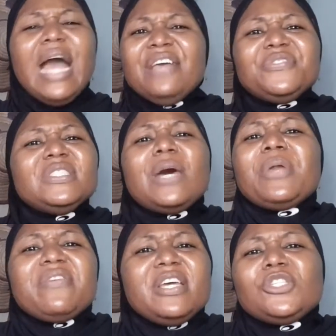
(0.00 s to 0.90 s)
I feel that
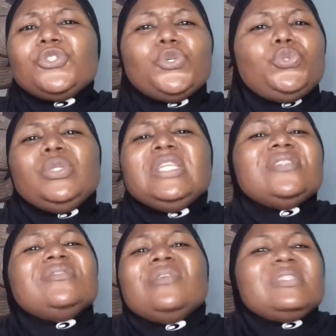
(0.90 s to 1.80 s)
whatever it is you're doing
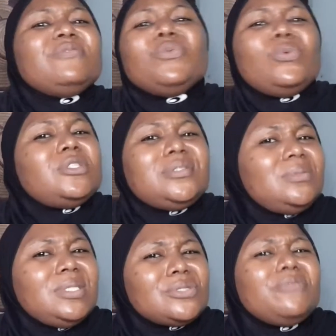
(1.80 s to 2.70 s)
is not even worth
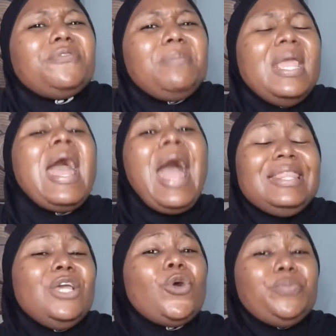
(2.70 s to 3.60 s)
doing. So for me, I
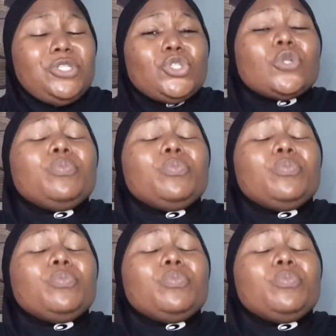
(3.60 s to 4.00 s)
think competition